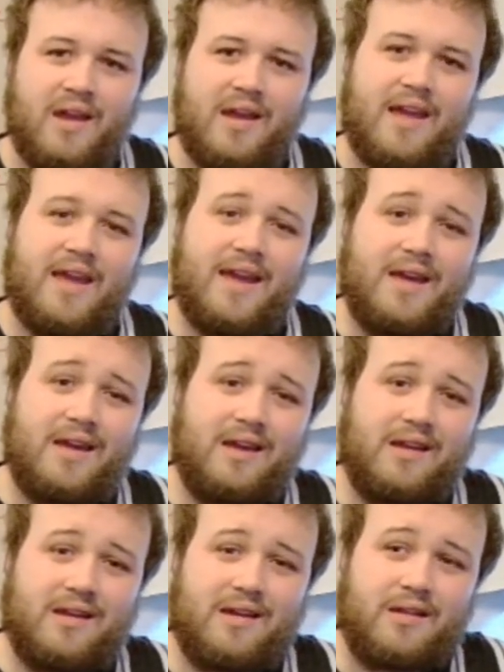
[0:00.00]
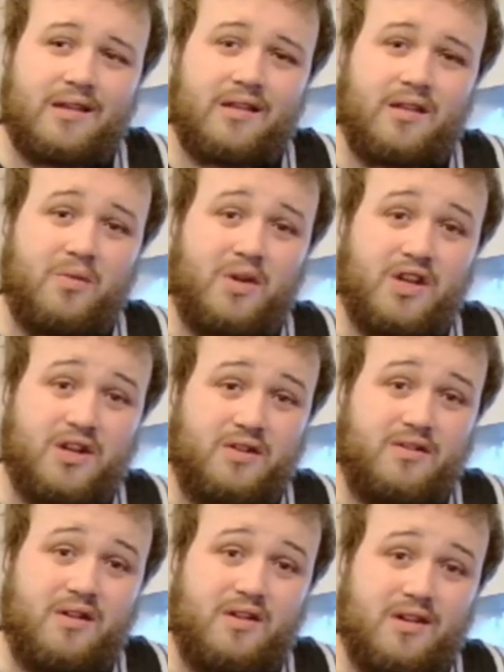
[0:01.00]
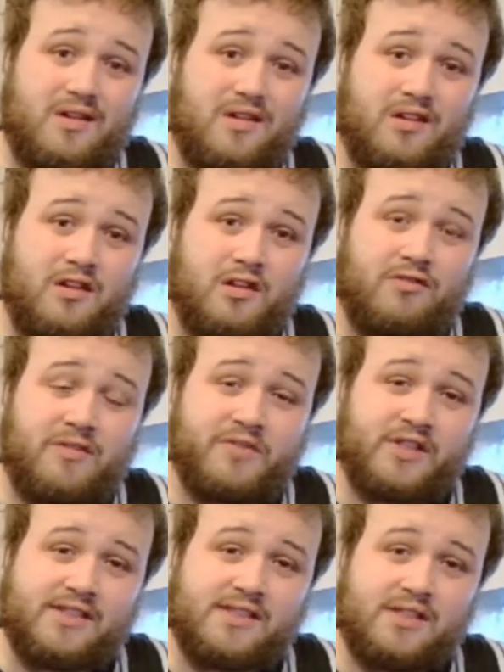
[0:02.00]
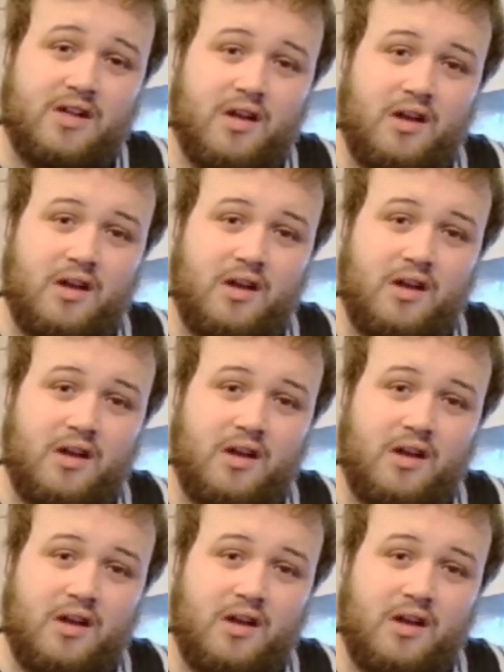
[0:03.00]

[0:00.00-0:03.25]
He kind of says to them, well, you don't know your scriptures,